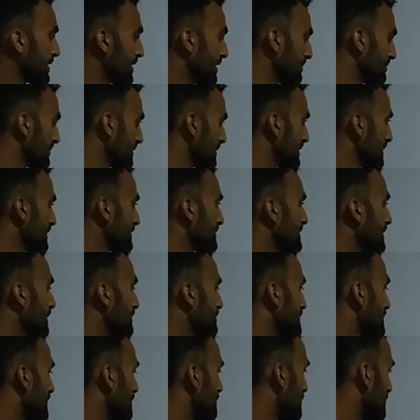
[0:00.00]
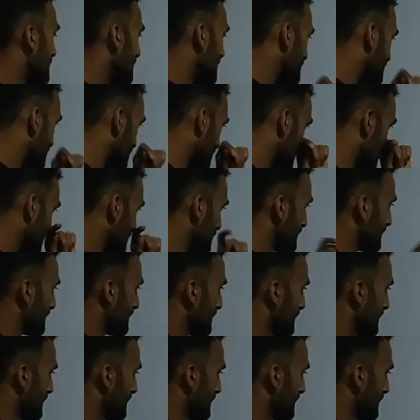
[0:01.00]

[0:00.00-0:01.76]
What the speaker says: Everything same cases.